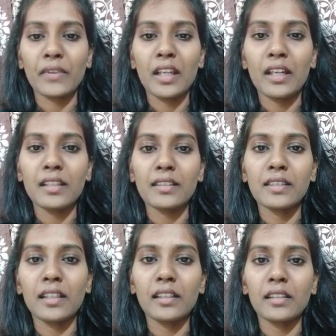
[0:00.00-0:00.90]
are
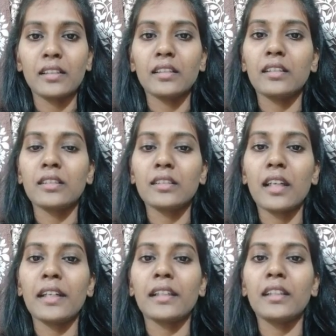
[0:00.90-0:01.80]
set
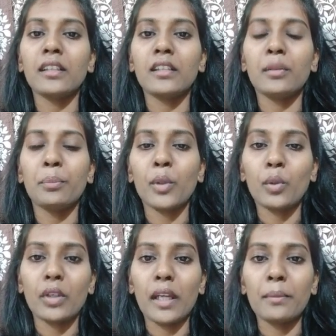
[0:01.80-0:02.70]
aside in a
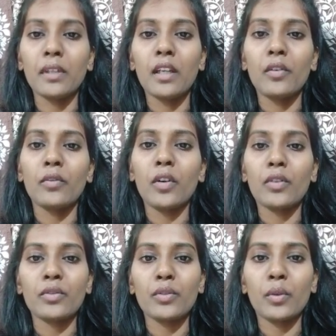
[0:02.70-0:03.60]
program for
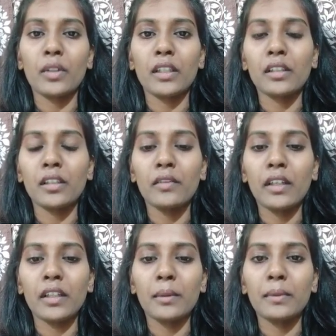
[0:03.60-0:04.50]
storing the
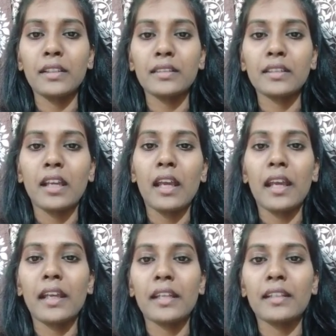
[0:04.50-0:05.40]
variables
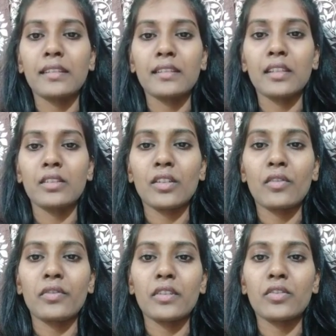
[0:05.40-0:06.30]
and instance
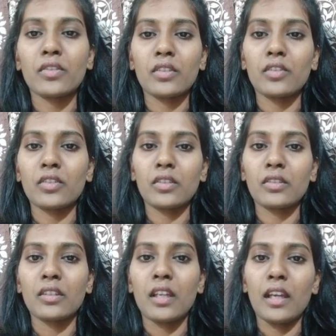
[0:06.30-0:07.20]
of a structures
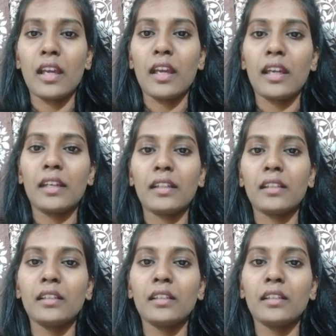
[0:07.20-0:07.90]
and